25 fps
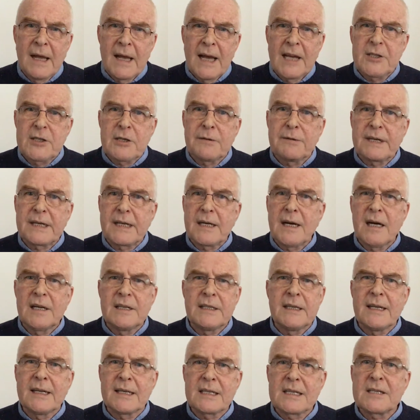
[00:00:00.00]
and to
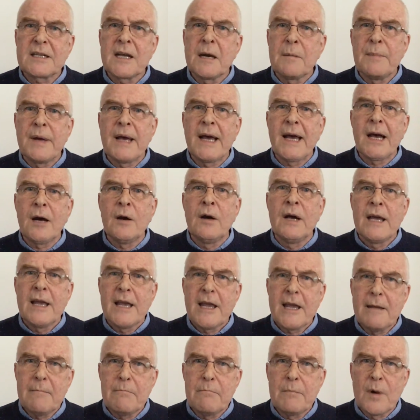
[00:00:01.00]
regard it as somehow
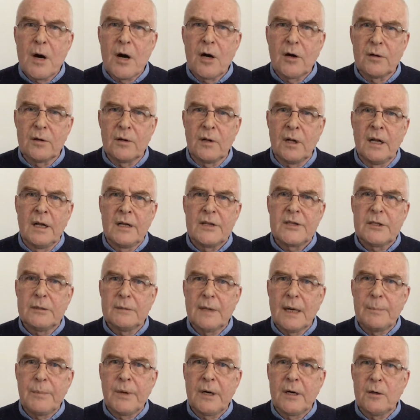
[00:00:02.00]
immoral
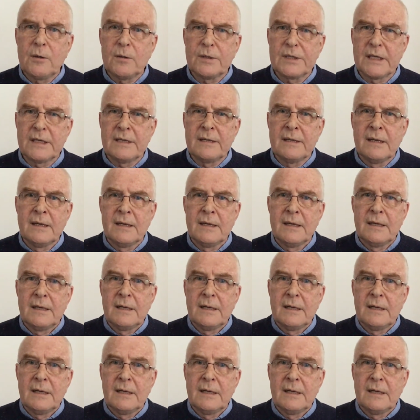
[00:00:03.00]
to uphold it.